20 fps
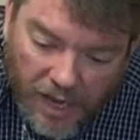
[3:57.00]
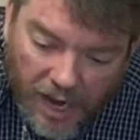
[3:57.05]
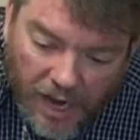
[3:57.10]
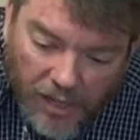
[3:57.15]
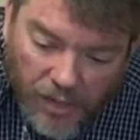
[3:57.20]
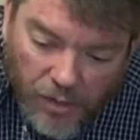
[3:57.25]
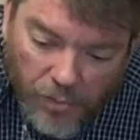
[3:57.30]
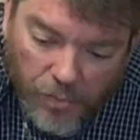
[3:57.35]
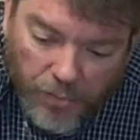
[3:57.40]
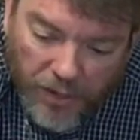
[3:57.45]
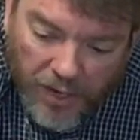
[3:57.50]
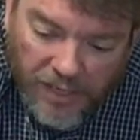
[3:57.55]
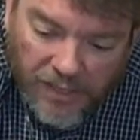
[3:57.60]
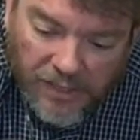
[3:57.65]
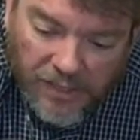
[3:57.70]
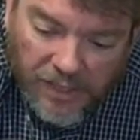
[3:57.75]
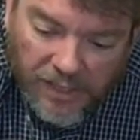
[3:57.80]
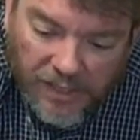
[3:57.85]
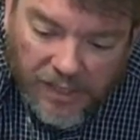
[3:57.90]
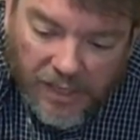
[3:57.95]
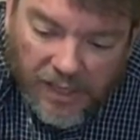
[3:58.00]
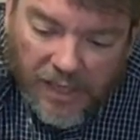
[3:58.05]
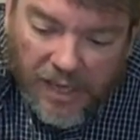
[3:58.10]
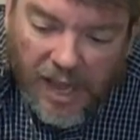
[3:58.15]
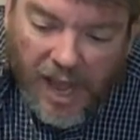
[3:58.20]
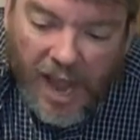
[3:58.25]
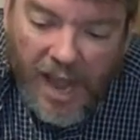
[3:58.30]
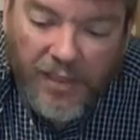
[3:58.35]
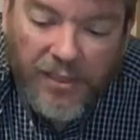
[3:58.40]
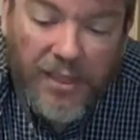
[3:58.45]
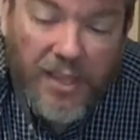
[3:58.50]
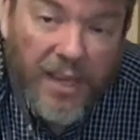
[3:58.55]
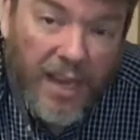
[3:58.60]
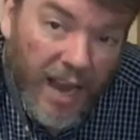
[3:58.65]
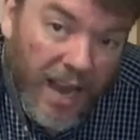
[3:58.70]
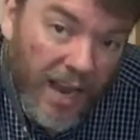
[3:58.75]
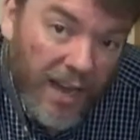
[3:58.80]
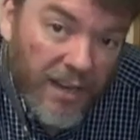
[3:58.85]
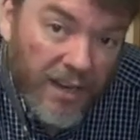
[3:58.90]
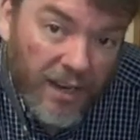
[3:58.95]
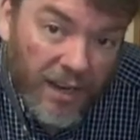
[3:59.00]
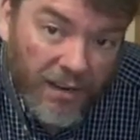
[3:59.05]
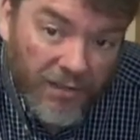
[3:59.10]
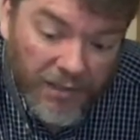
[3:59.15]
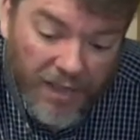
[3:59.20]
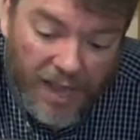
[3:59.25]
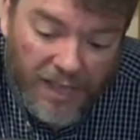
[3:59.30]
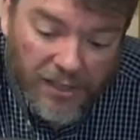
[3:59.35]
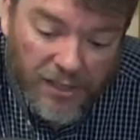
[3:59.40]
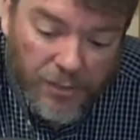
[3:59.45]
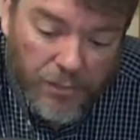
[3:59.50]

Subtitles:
and you place it at the end of that